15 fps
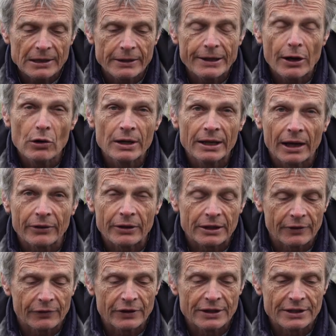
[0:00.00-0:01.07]
are the only other
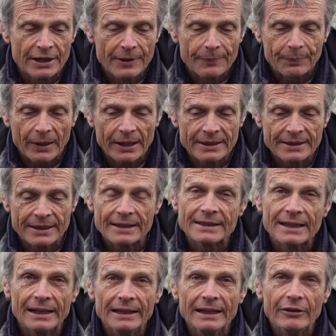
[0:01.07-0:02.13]
difference is that this
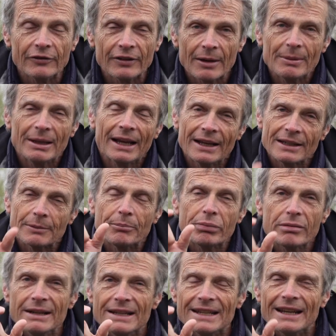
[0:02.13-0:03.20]
Elite family has a
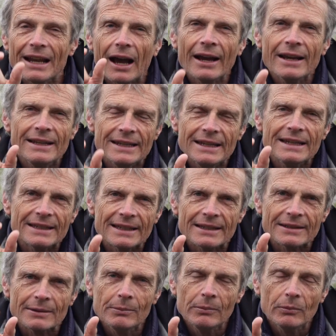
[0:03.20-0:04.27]
printed ID
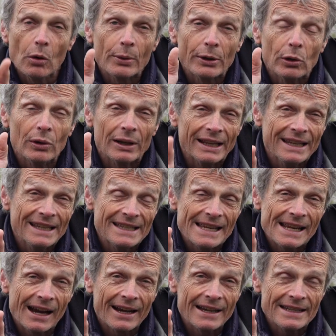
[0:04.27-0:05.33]
system, what we call Easy
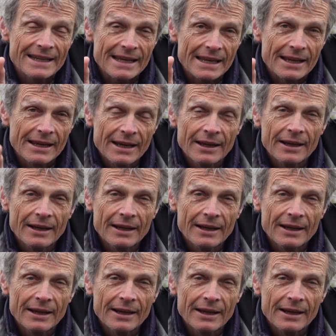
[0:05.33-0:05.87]
ID,